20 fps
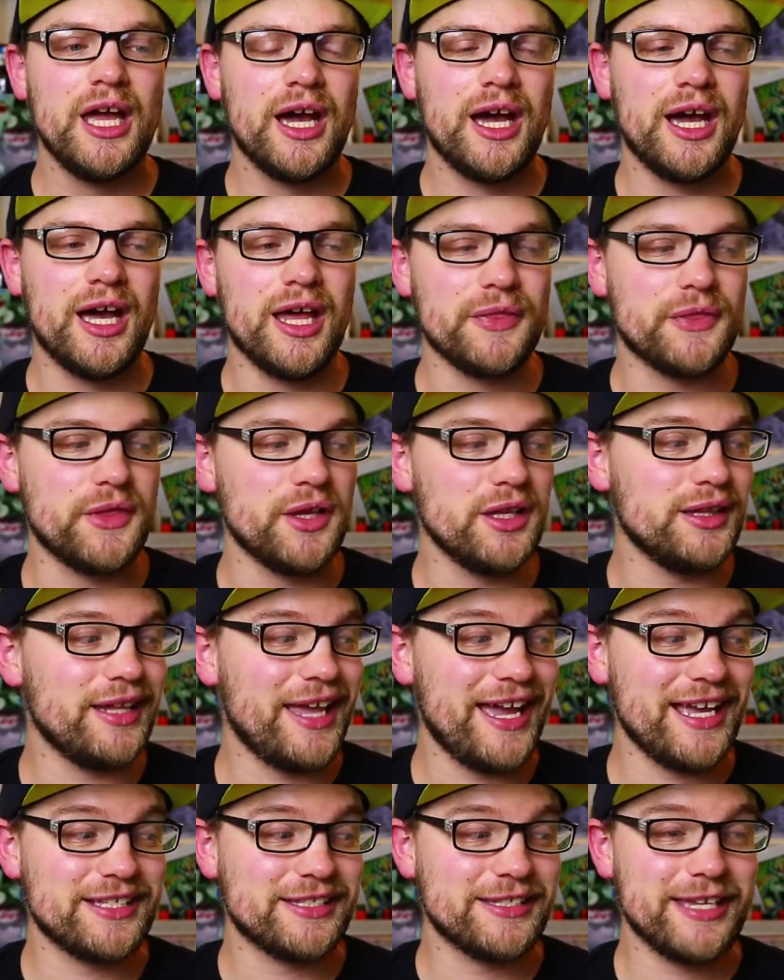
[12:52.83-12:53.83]
The
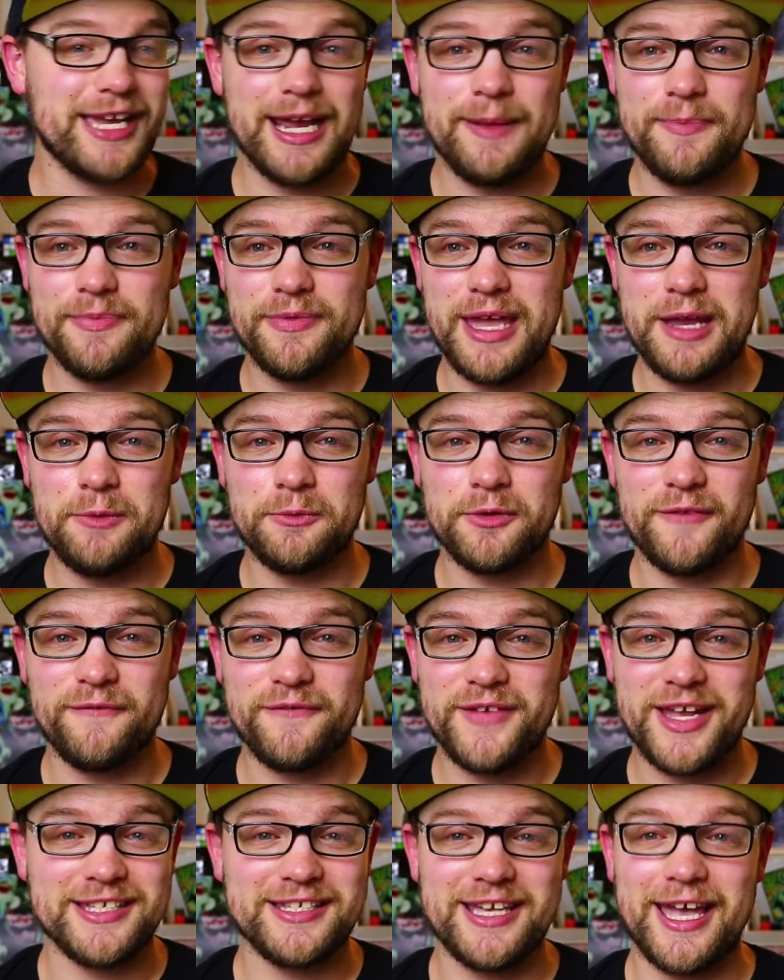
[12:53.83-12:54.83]
last time they were
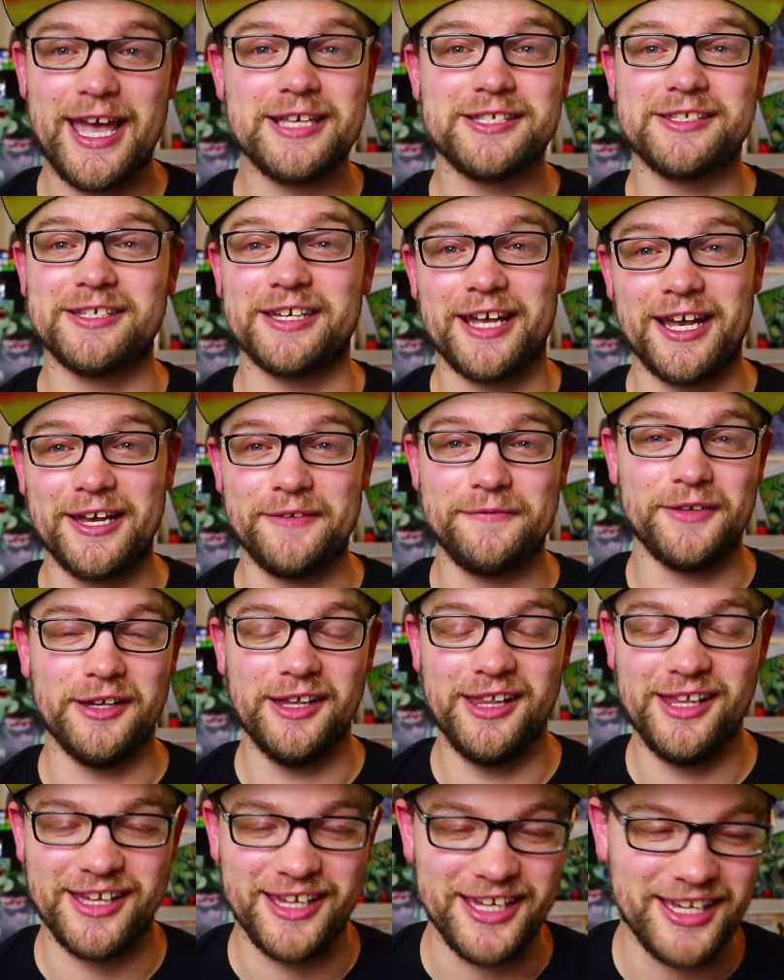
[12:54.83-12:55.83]
fantastic, I
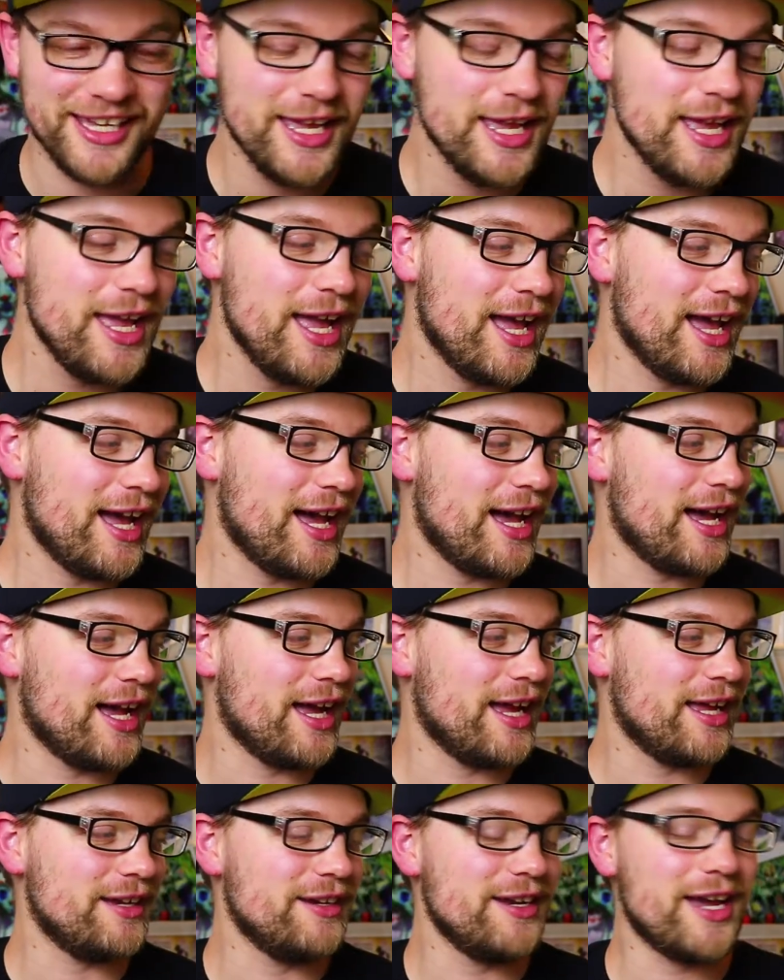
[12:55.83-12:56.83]
feel like.
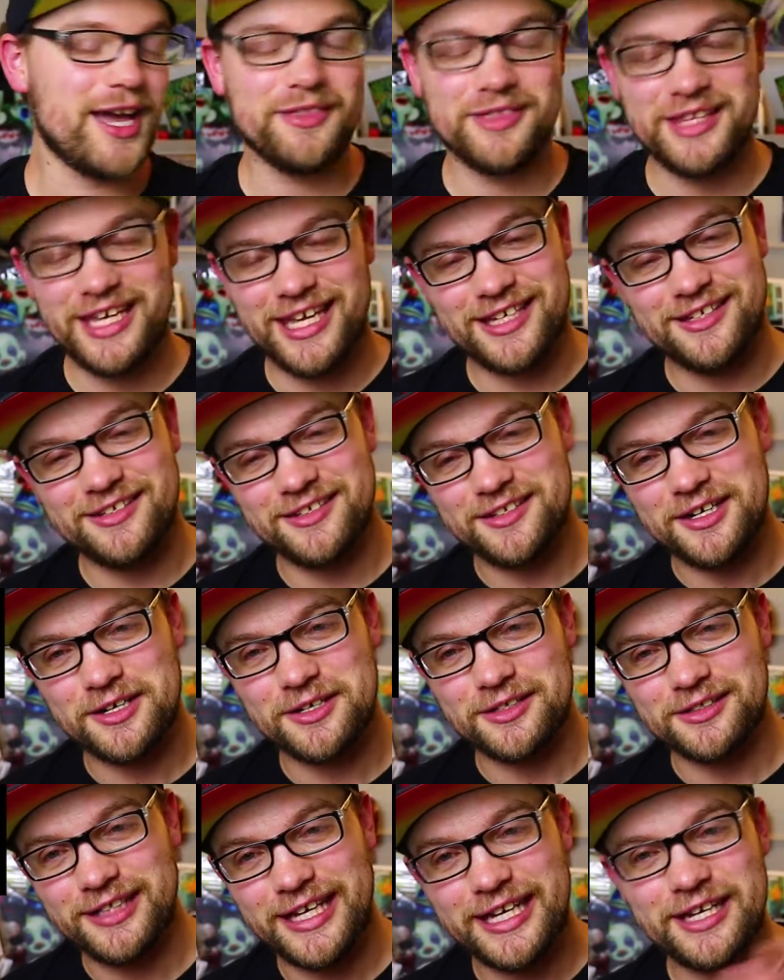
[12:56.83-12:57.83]
Not that
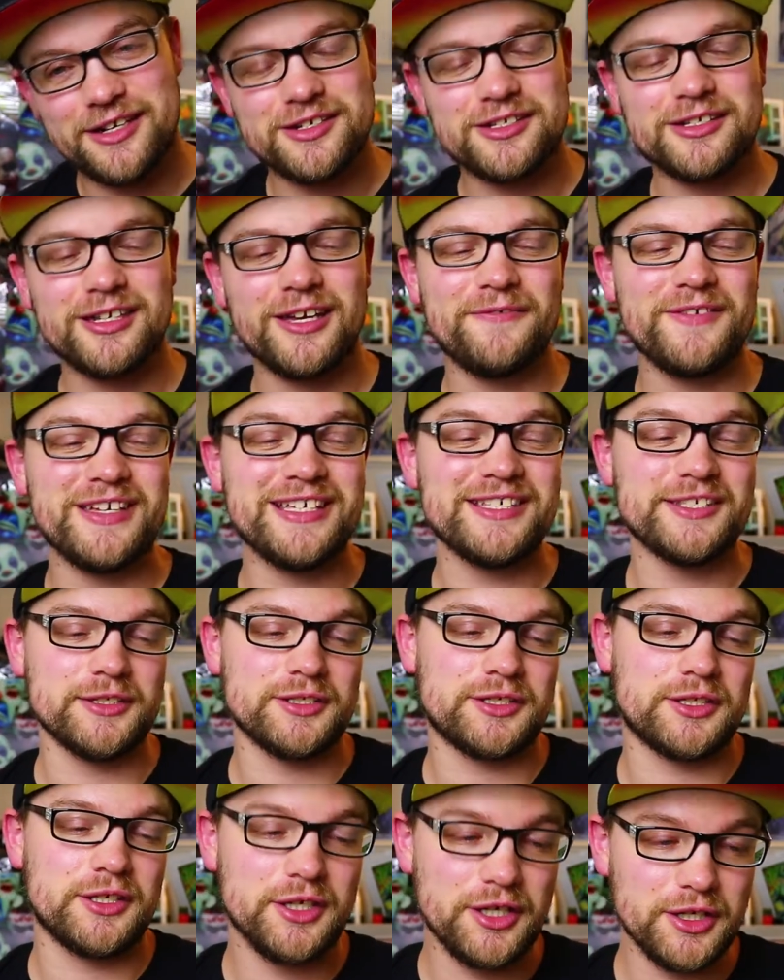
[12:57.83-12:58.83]
their later stuff
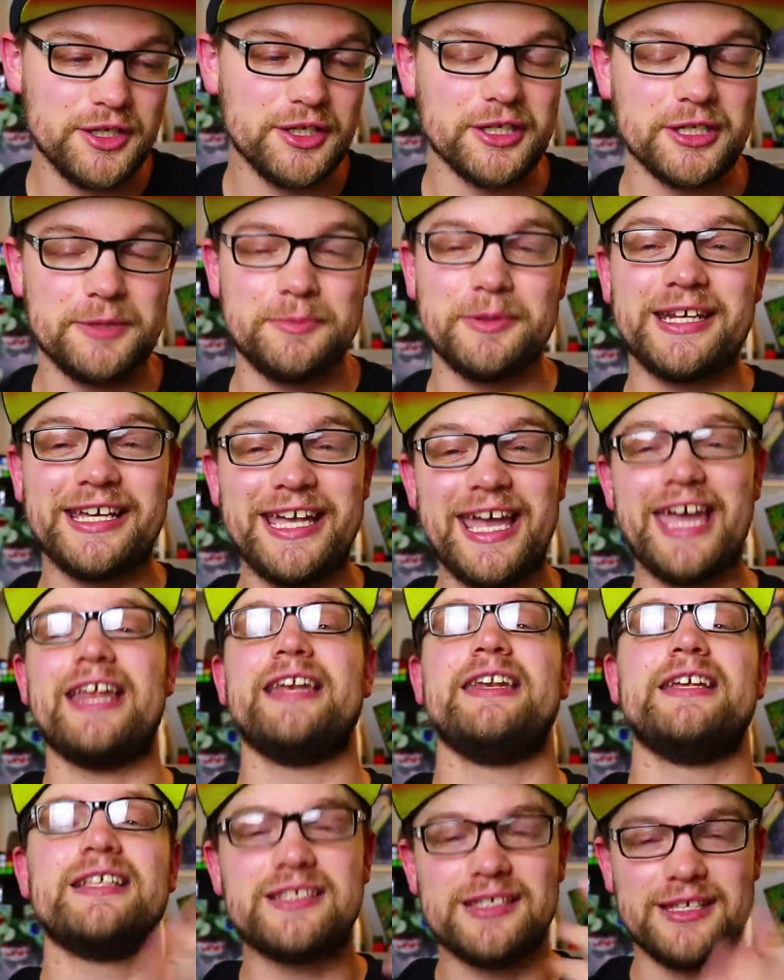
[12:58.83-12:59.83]
isn't good, but
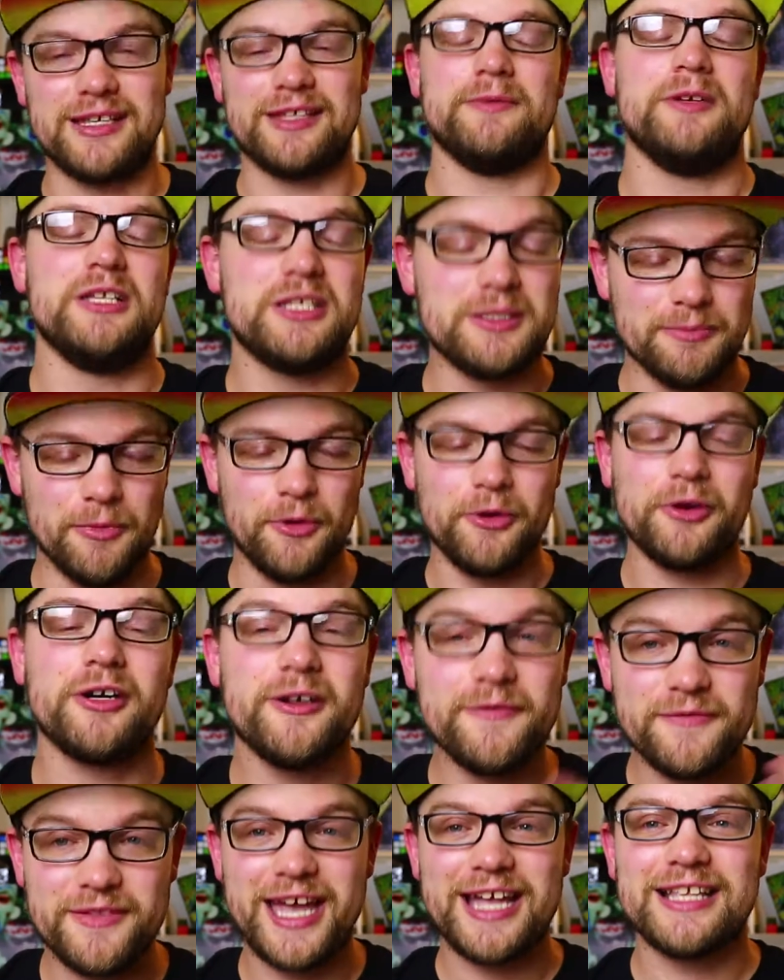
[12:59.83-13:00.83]
again, it's more
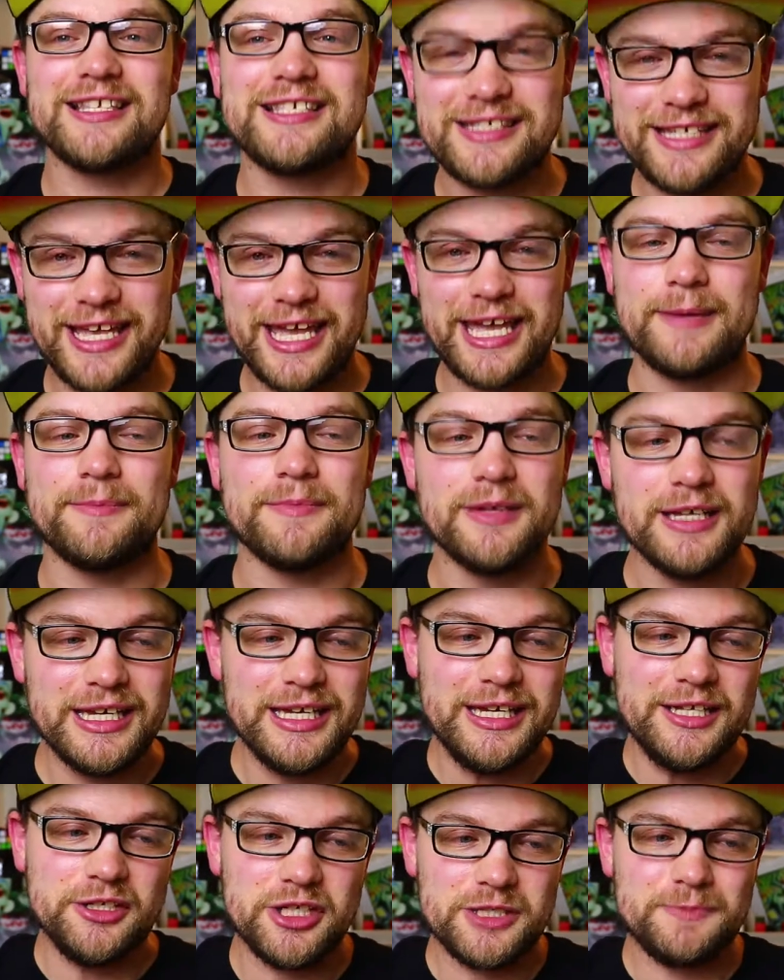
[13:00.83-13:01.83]
of that same.
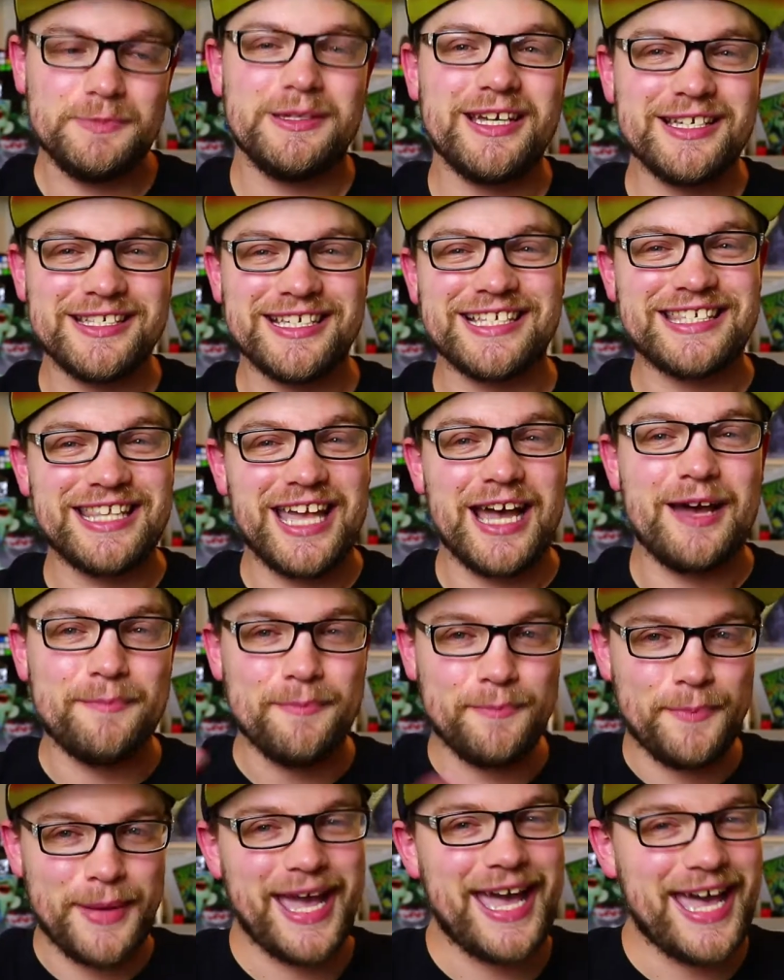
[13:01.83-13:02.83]
Just because it's
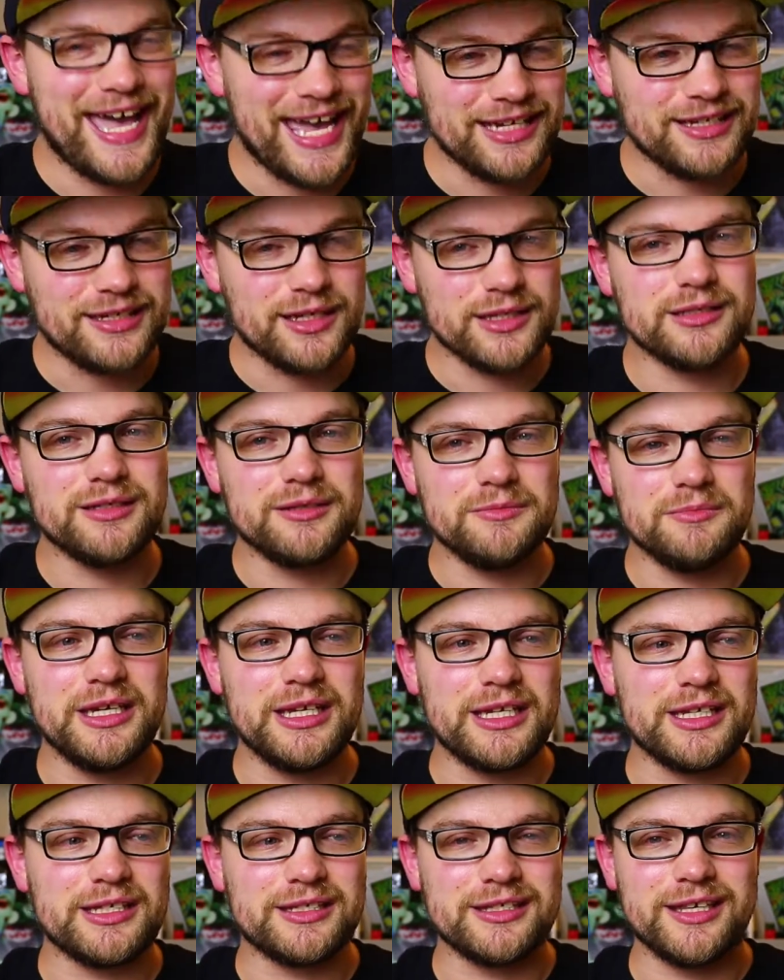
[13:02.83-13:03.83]
not bad doesn't
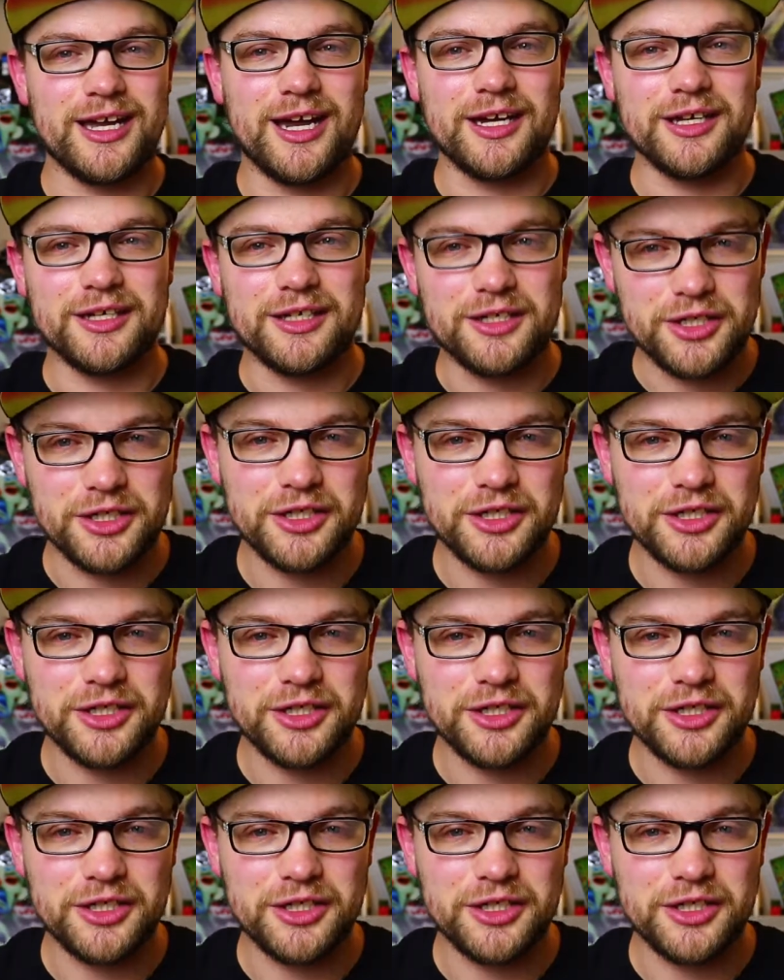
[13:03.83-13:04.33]
mean it's not